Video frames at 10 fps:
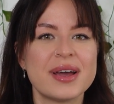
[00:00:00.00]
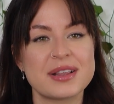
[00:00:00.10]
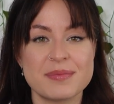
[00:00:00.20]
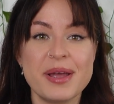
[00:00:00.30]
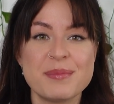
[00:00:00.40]

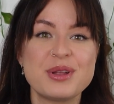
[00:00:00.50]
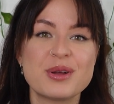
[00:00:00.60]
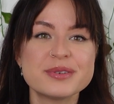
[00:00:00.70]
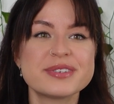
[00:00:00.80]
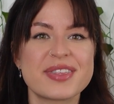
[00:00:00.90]
and maybe
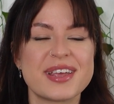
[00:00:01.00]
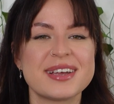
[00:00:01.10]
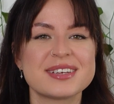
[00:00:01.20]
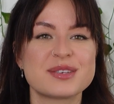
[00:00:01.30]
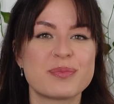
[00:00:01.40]
those
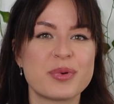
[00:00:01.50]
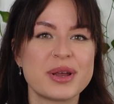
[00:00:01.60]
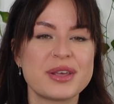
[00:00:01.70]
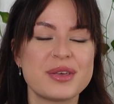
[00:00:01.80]
things bring